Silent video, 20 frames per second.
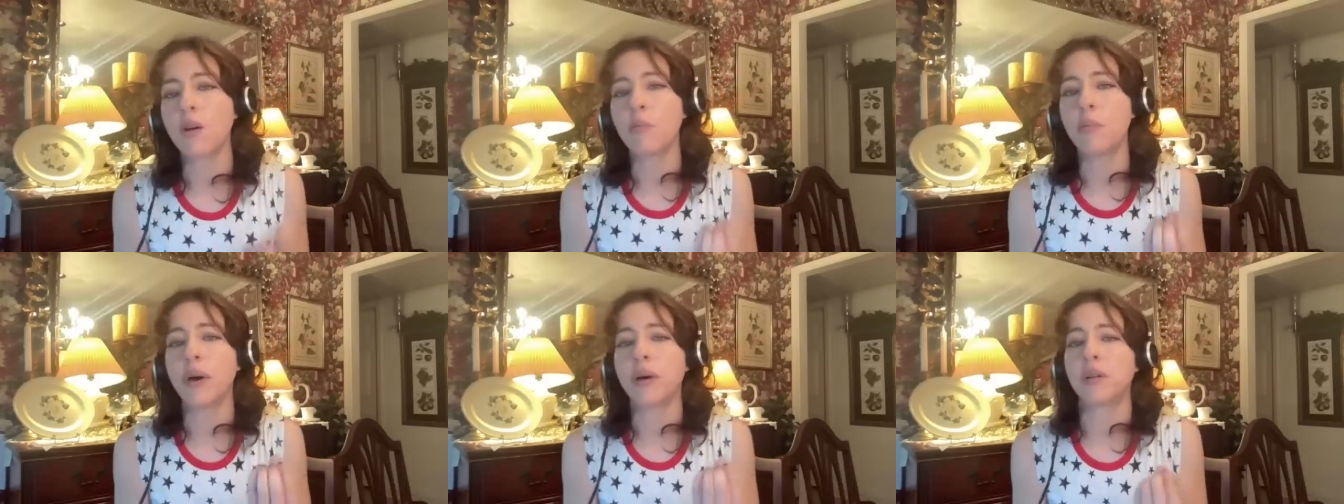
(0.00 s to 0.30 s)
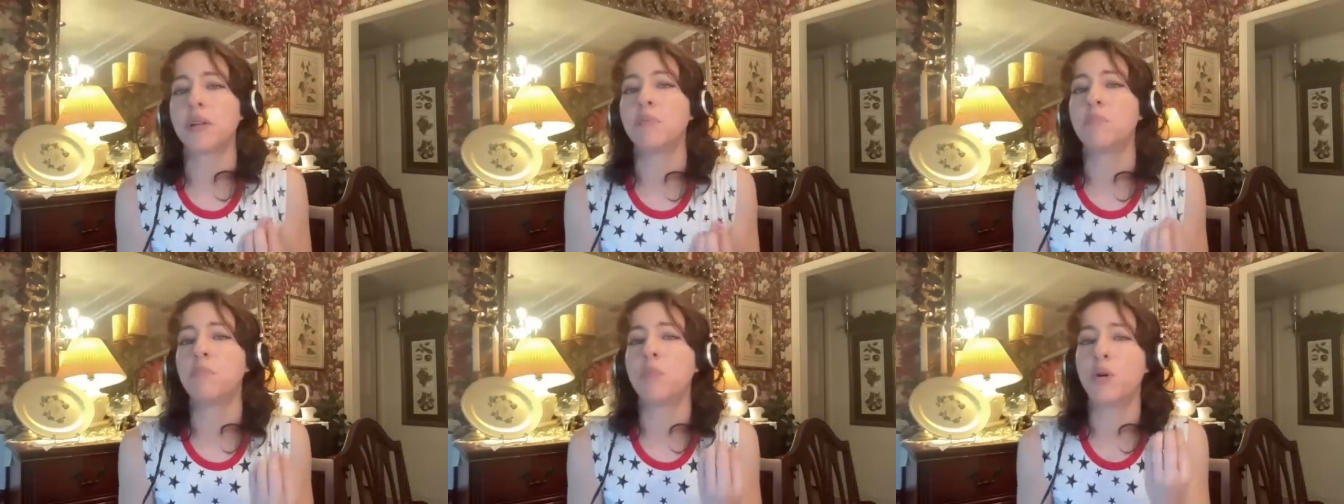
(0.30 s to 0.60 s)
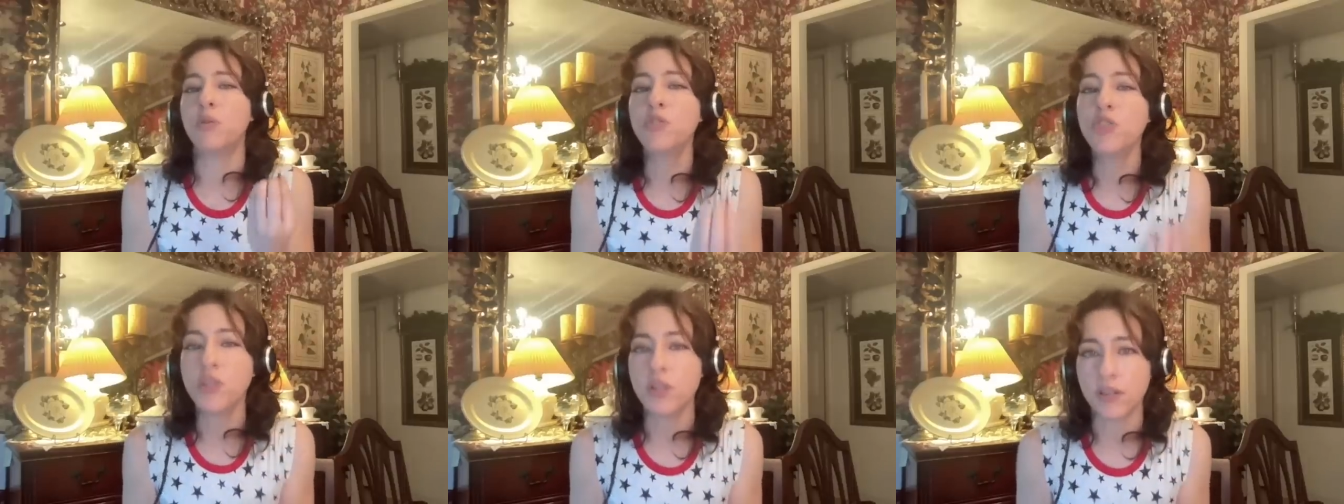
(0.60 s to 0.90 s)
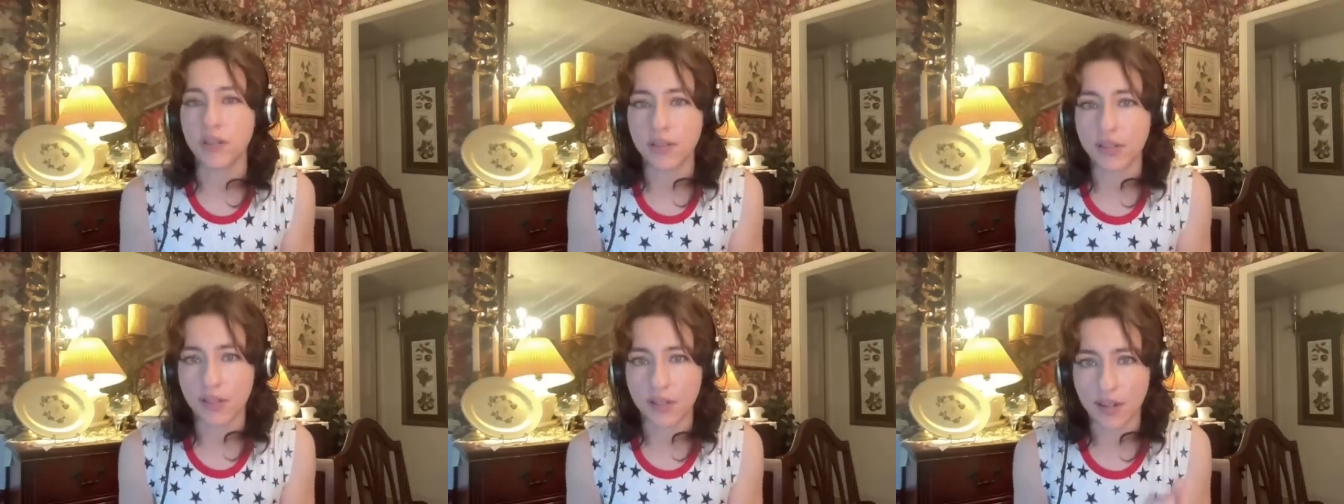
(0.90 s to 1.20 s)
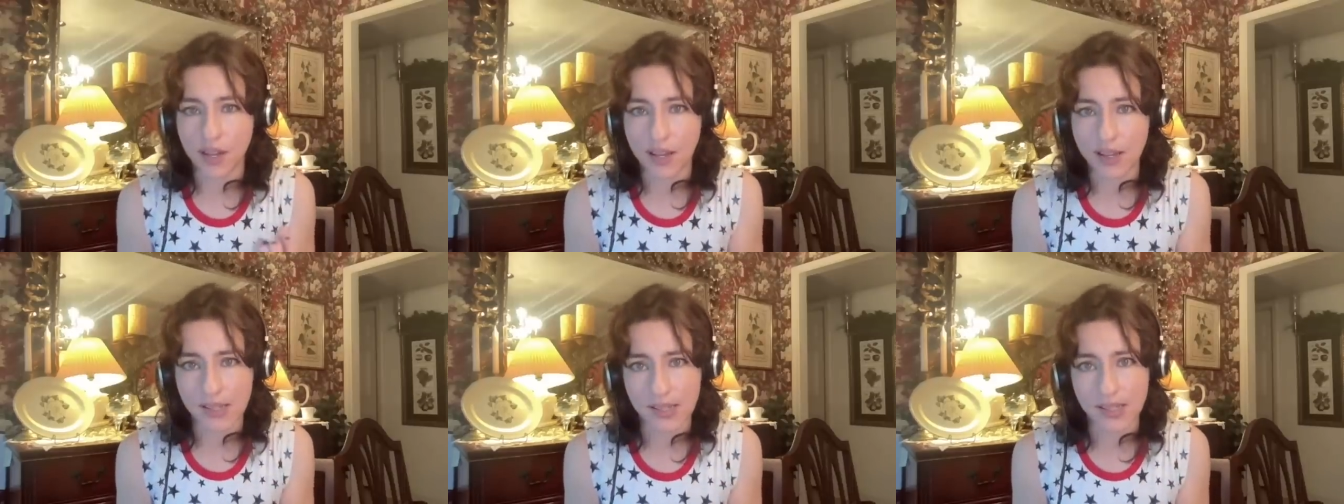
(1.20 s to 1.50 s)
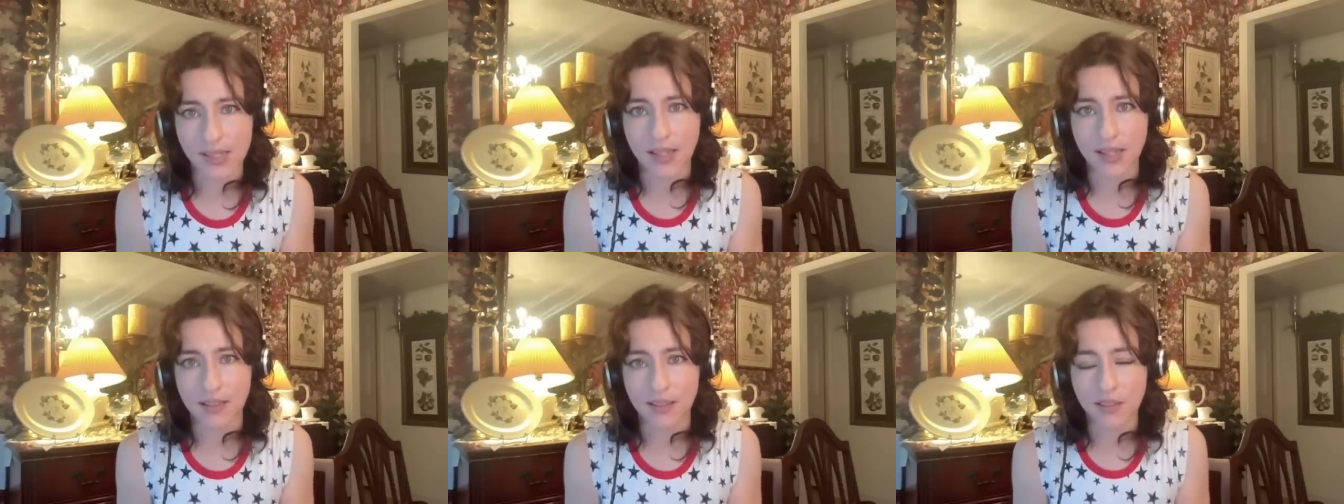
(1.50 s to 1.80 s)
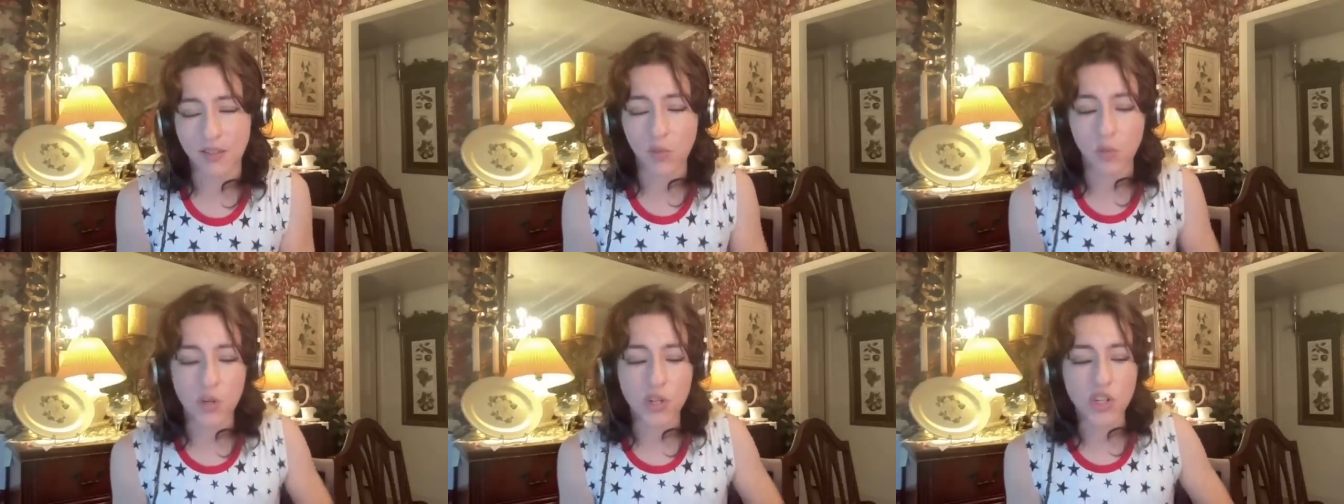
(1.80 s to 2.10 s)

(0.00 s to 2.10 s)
about emotions in cases like this.